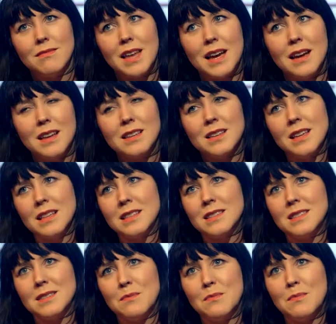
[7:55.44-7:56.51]

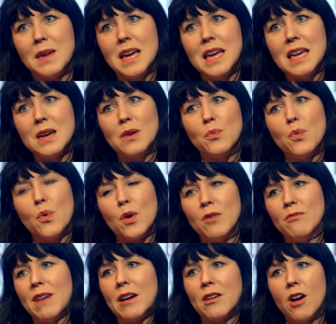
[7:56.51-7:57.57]
it's me
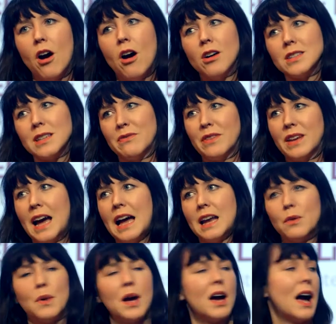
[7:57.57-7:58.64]
walking around Cardiff
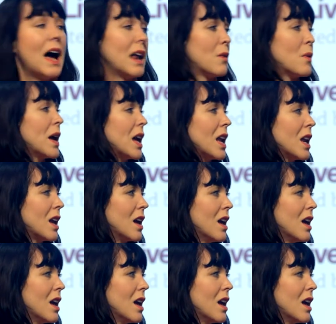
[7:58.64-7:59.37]
at Halloween,